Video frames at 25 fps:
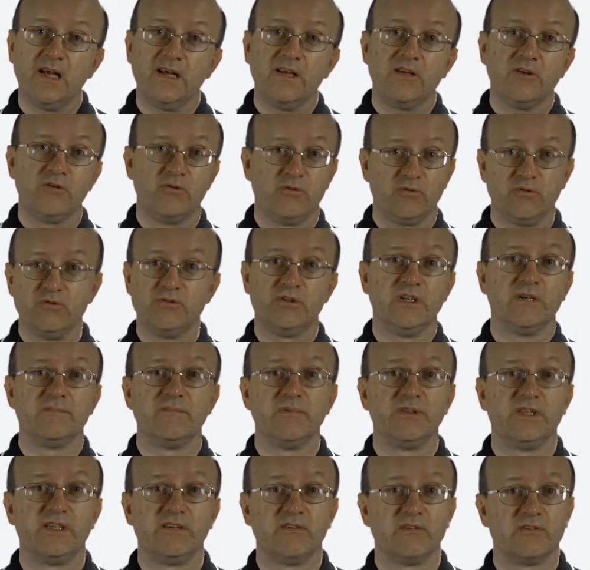You use
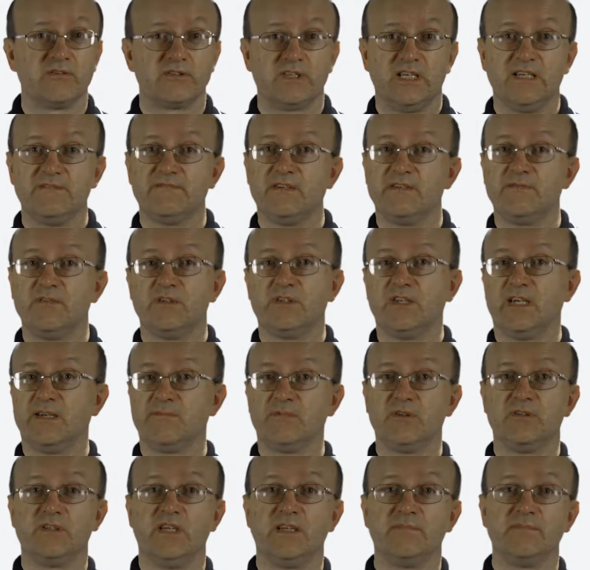number theory yourself every
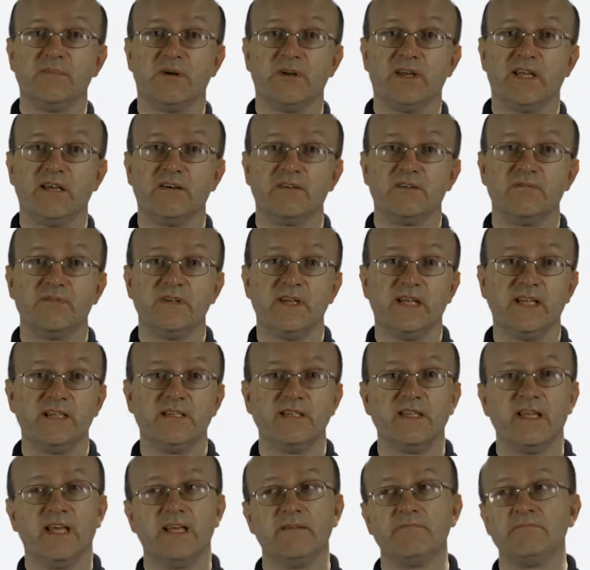time you take money out of an
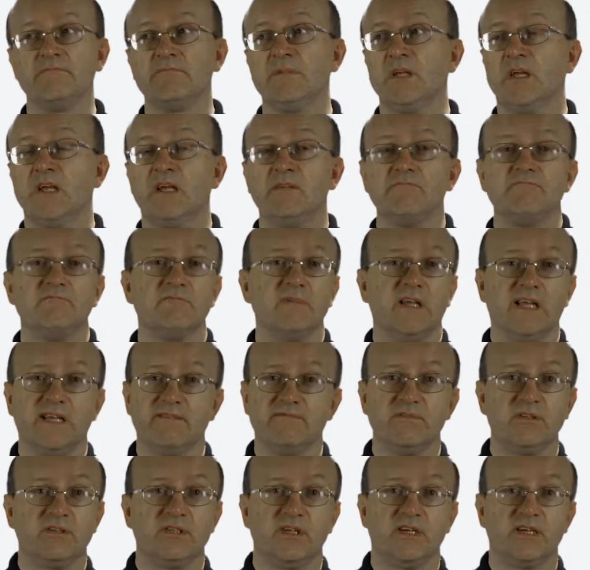ATM,
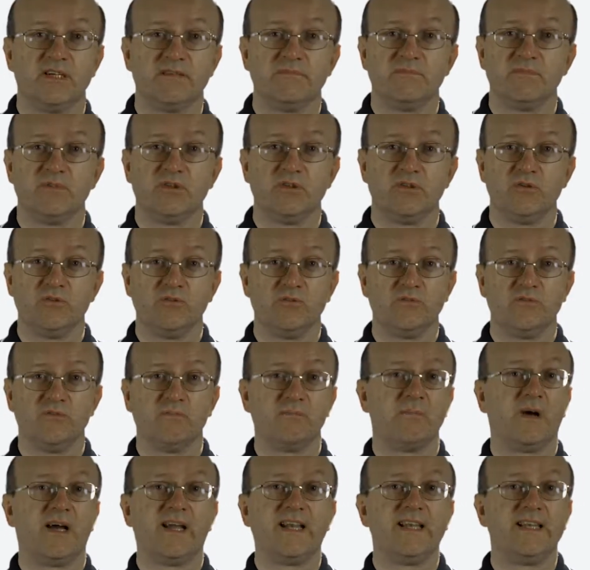every time you
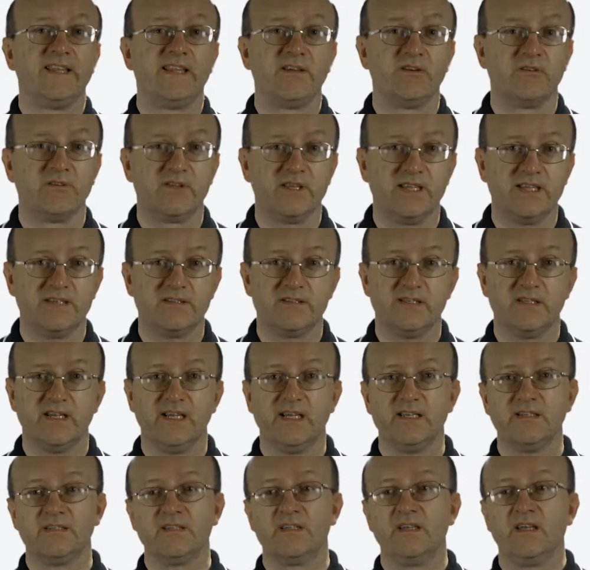buy anything on the
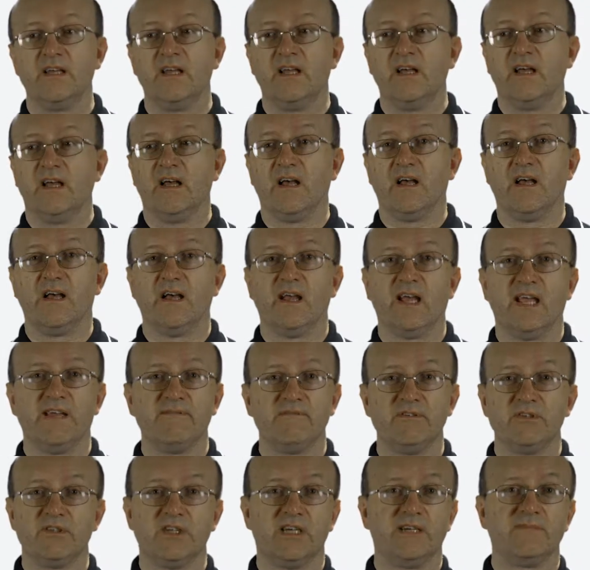internet,
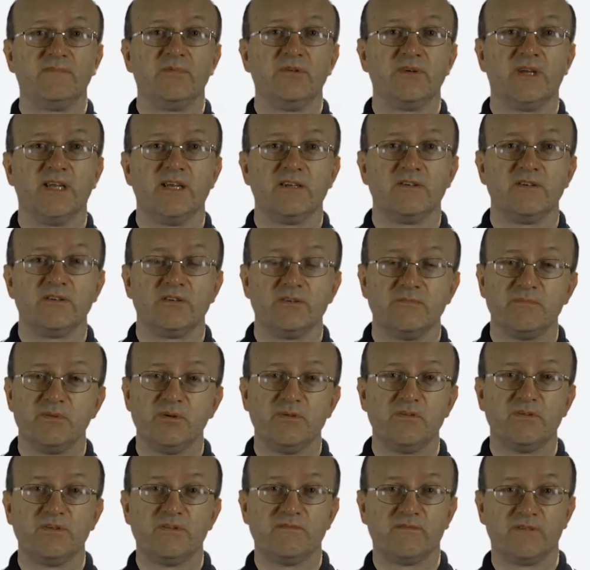every time you get a
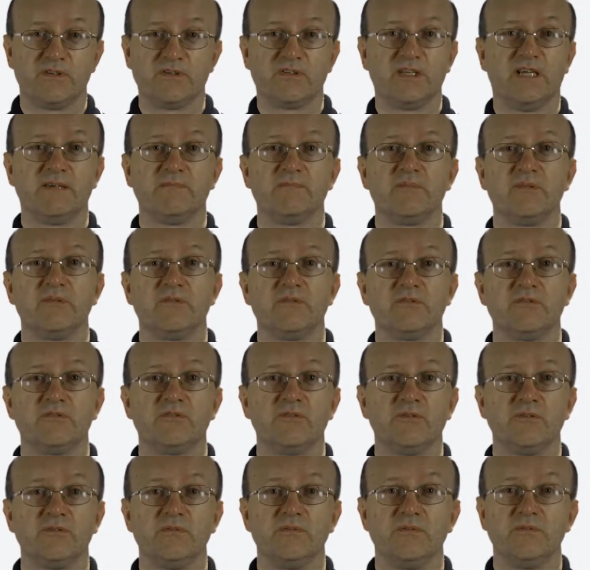computer, for example,
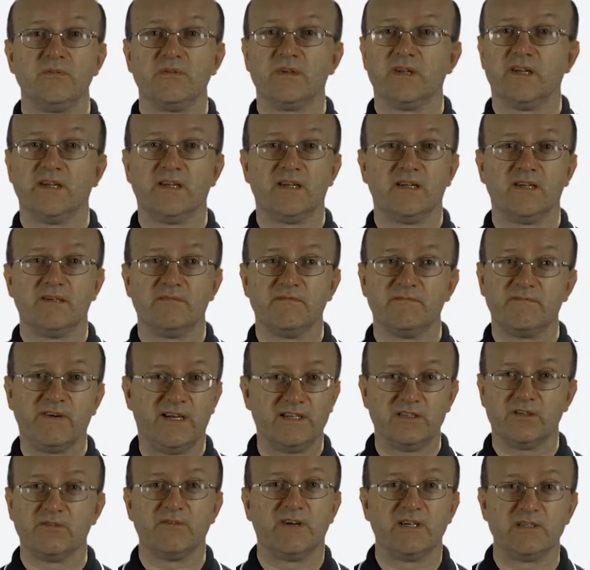to
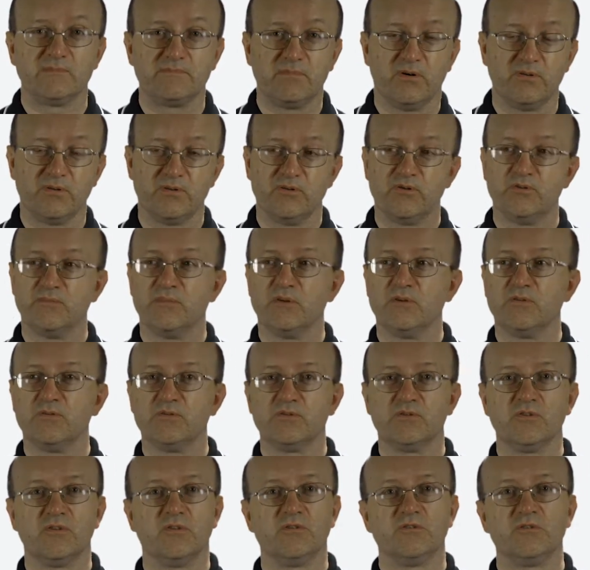factorize
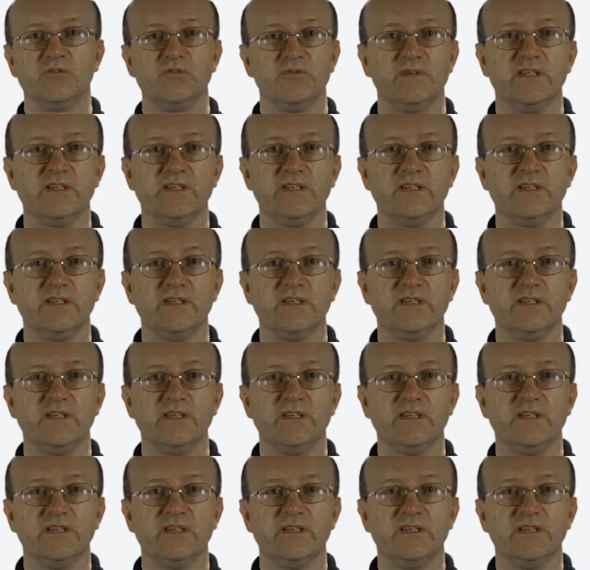polynomials or do an